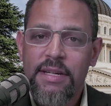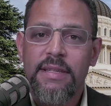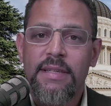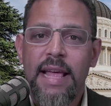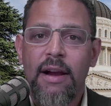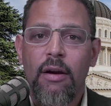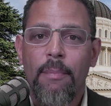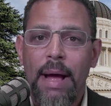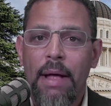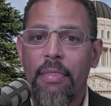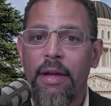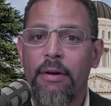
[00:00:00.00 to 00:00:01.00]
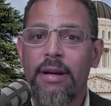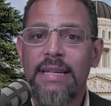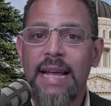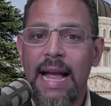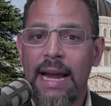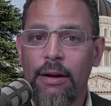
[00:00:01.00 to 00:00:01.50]
that are about their
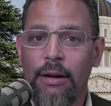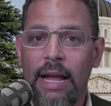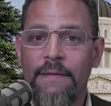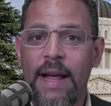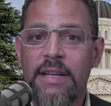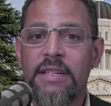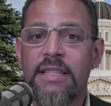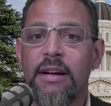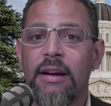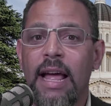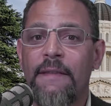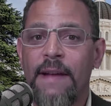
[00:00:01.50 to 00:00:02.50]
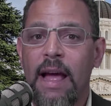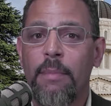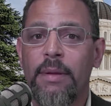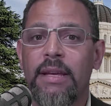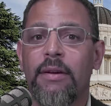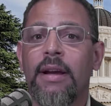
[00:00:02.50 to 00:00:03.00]
entire life, not just their life now,
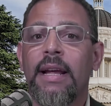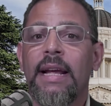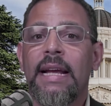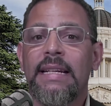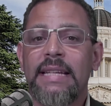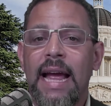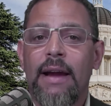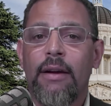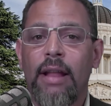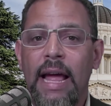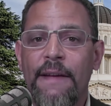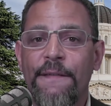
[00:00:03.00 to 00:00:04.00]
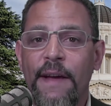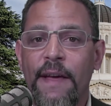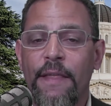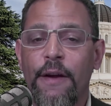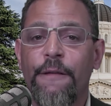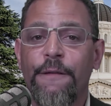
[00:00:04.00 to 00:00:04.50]
but their entire life
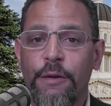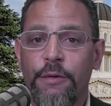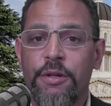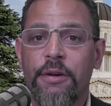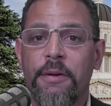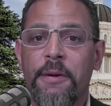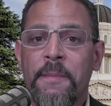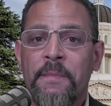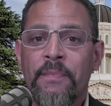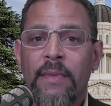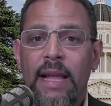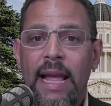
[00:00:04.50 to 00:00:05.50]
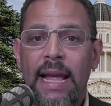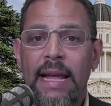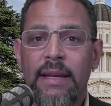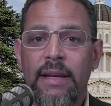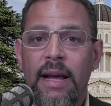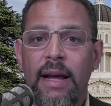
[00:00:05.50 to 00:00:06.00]
and their future.
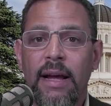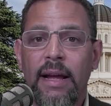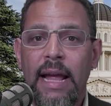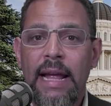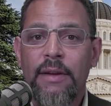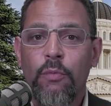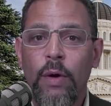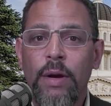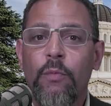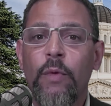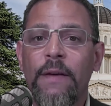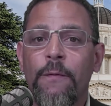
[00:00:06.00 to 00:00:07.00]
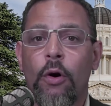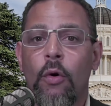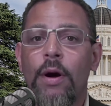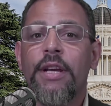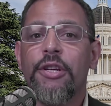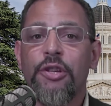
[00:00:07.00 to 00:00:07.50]
And if we're
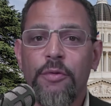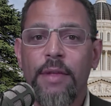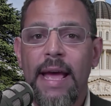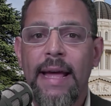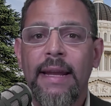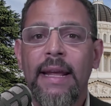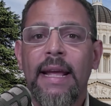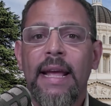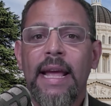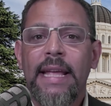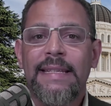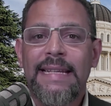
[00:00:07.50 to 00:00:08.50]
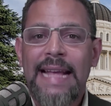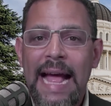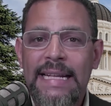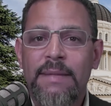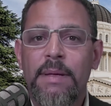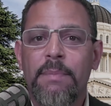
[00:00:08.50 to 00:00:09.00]
going to do that, it's
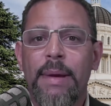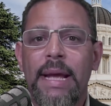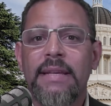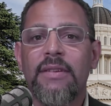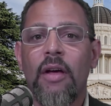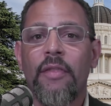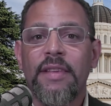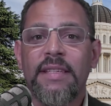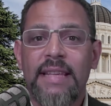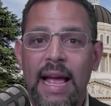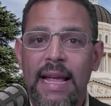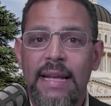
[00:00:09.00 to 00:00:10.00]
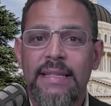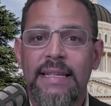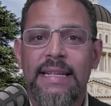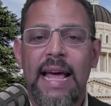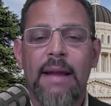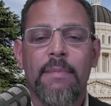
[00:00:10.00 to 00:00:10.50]
got to be based on the science. It's
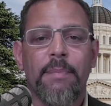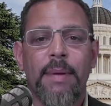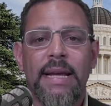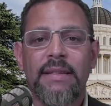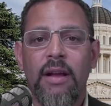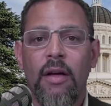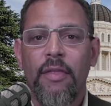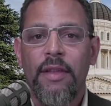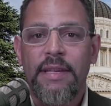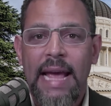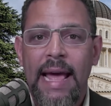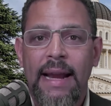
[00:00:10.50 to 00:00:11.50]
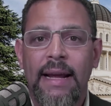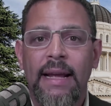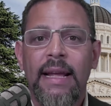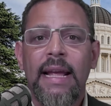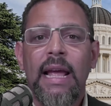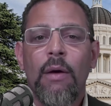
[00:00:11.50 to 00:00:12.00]
got to be based on the data,
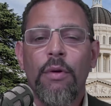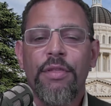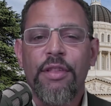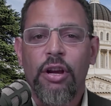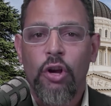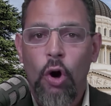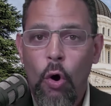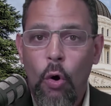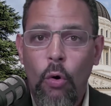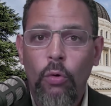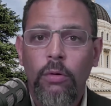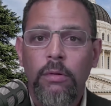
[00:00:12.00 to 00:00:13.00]
with the goal